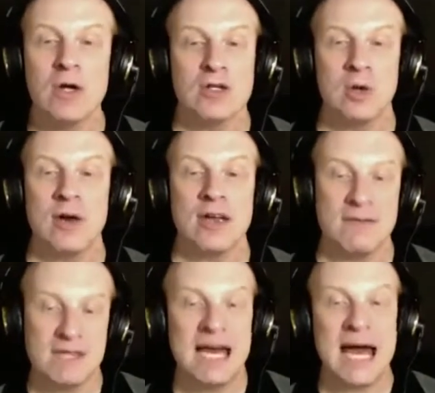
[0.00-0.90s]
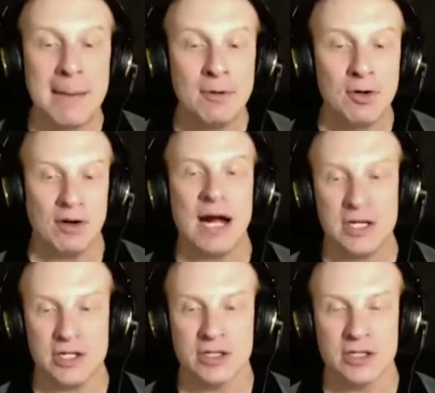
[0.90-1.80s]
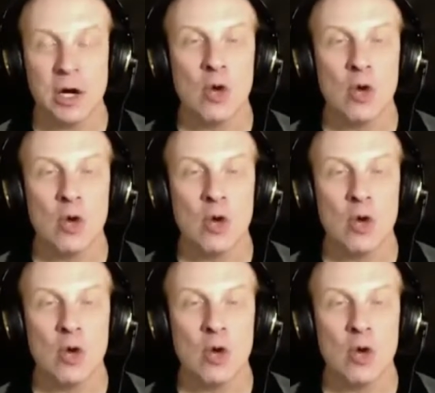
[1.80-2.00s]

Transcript: So if the app crashes,